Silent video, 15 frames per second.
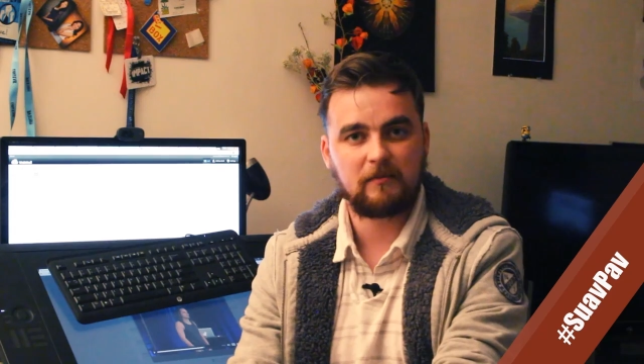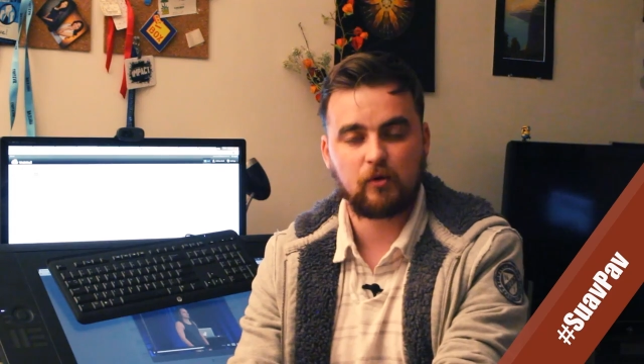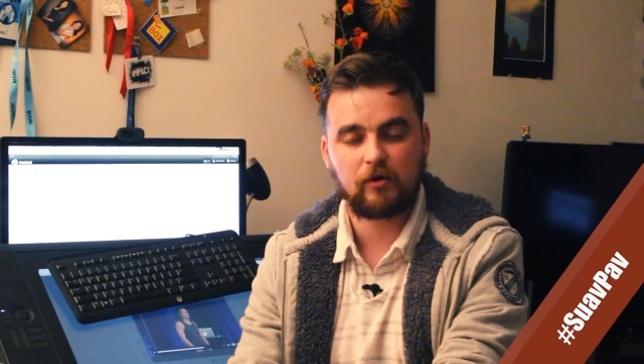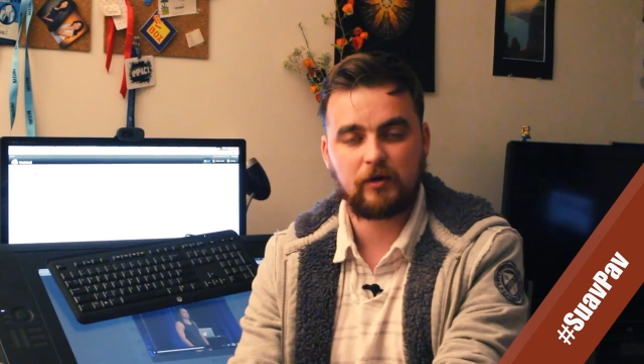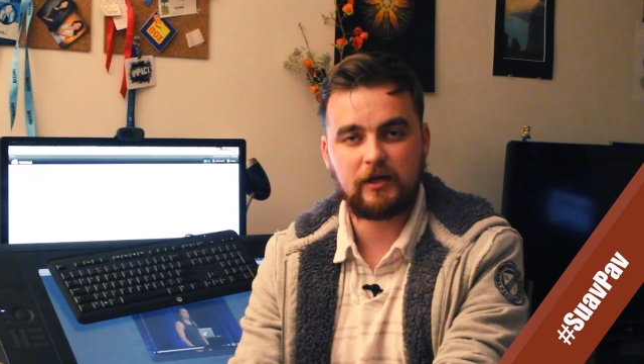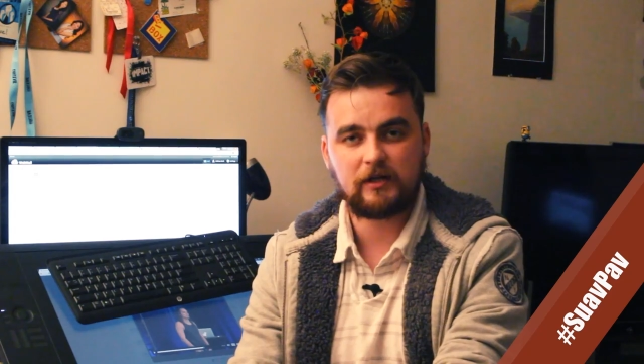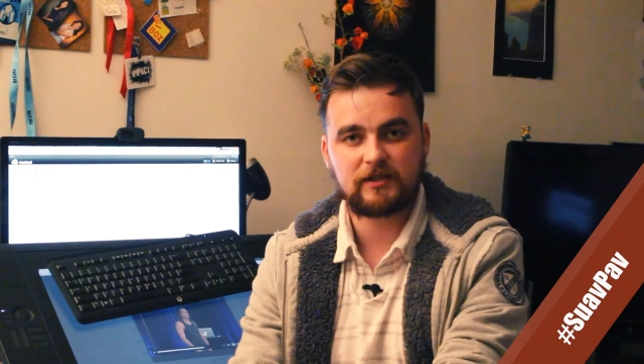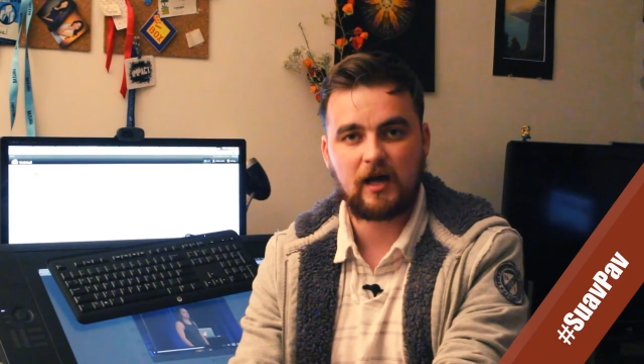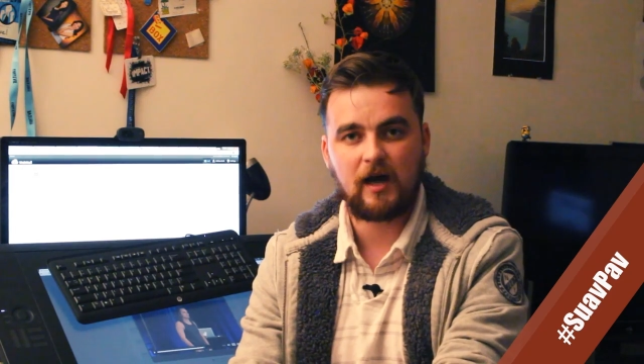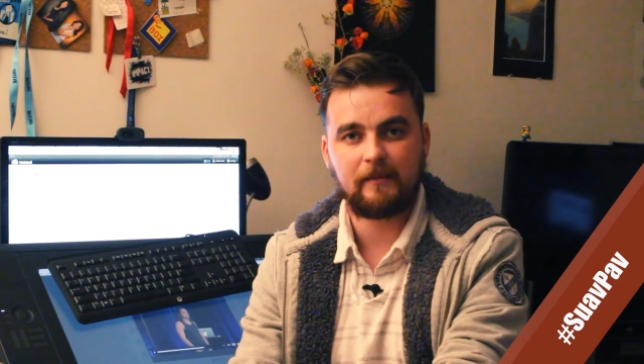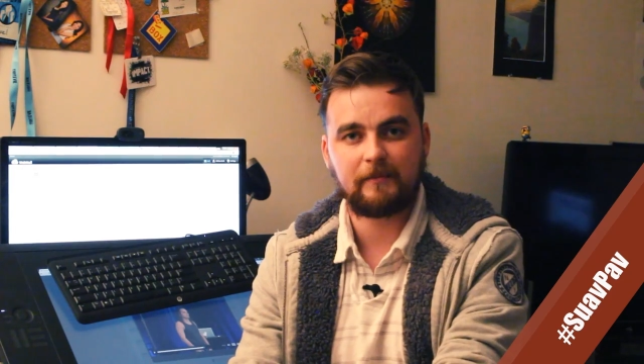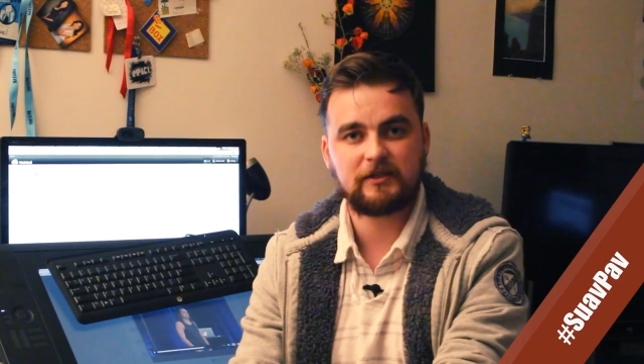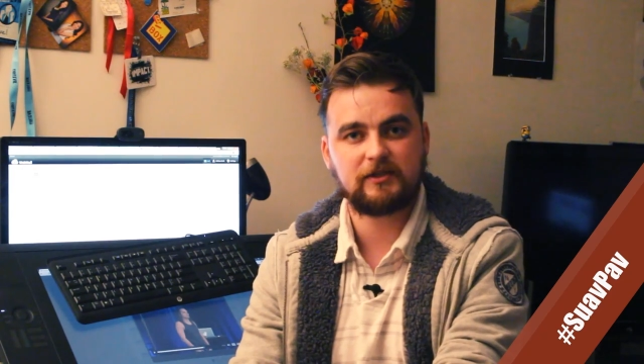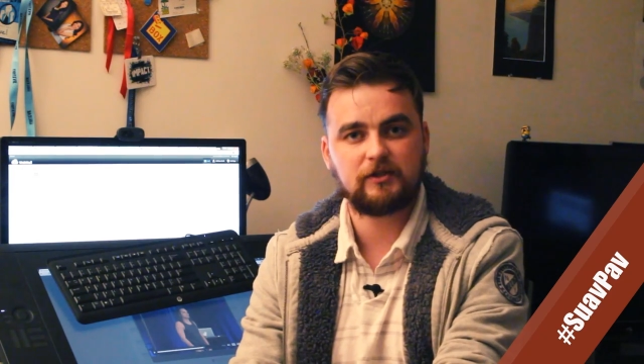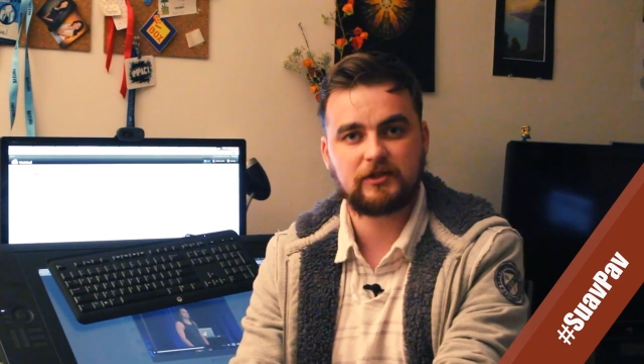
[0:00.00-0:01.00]
more of your
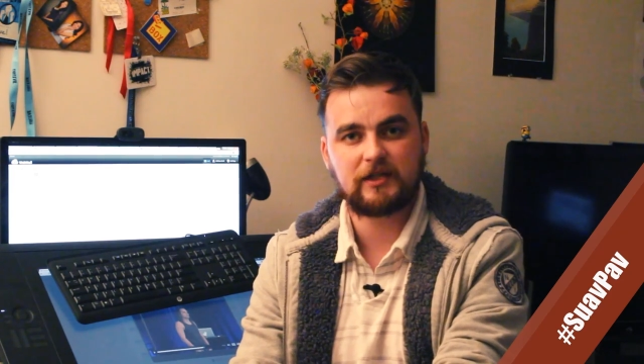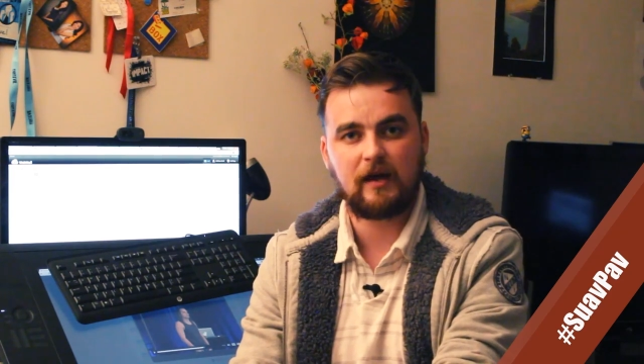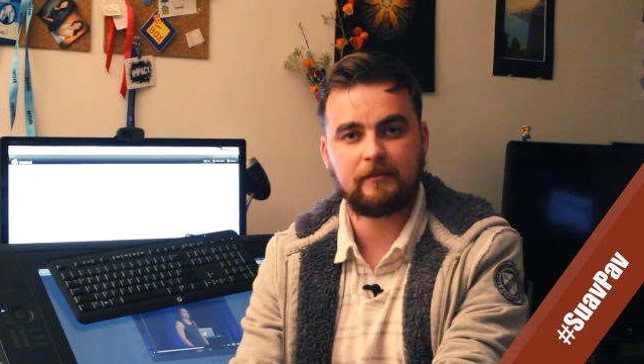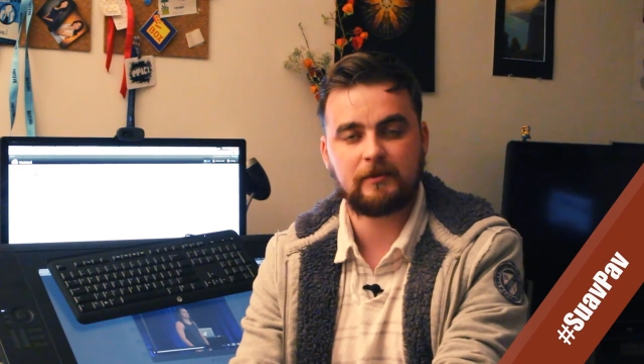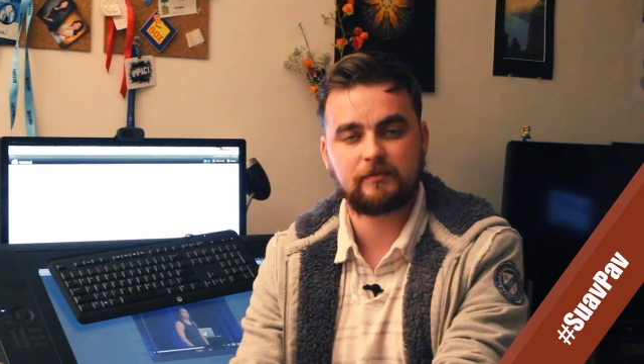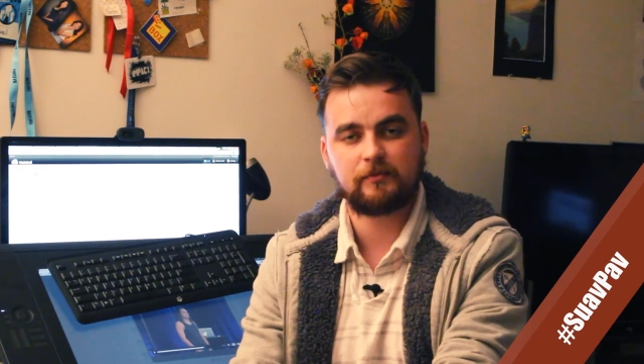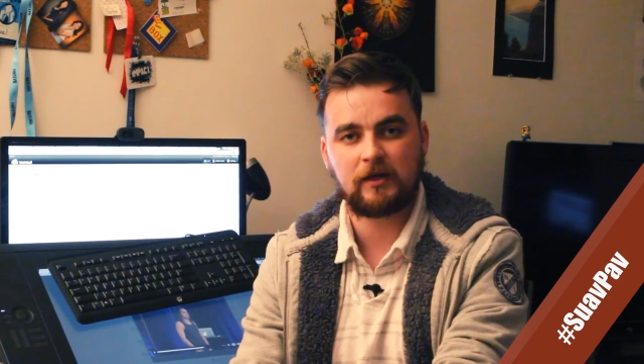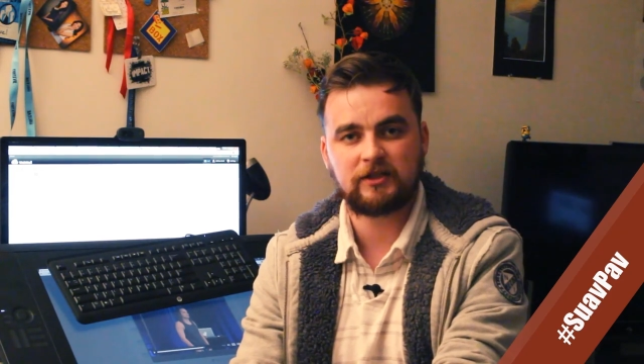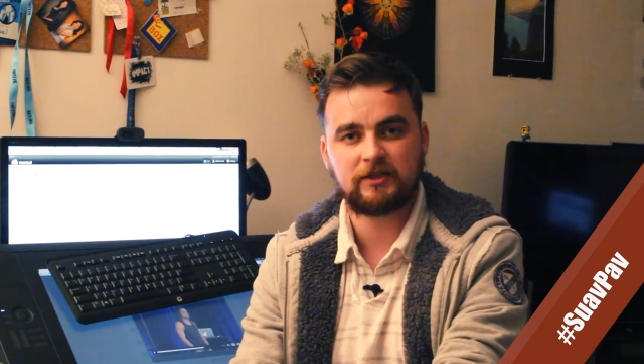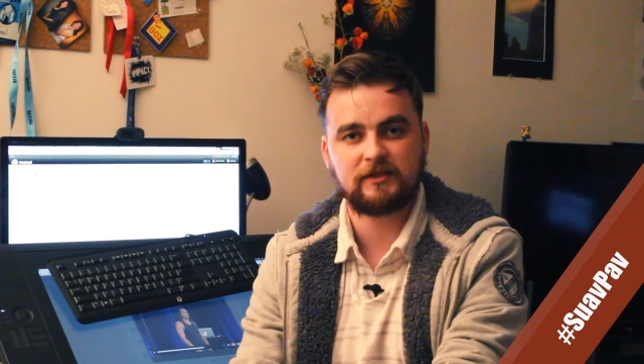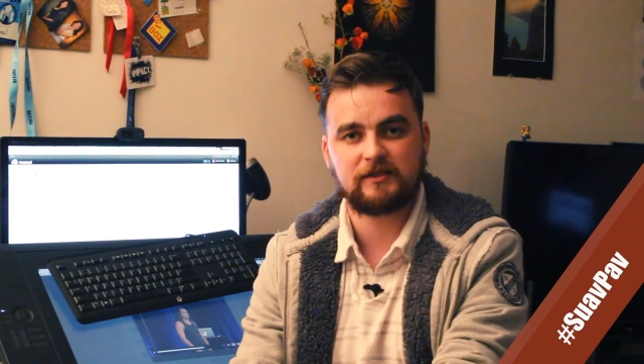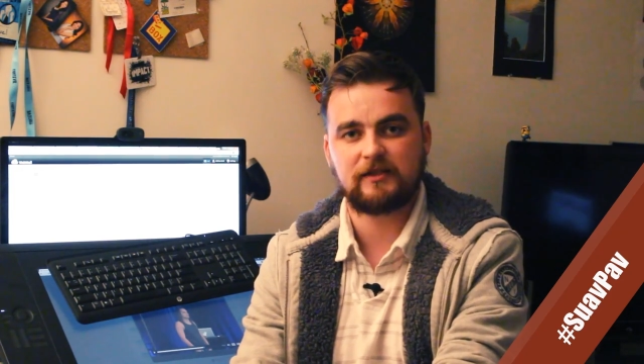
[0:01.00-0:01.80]
time, because your time is precious.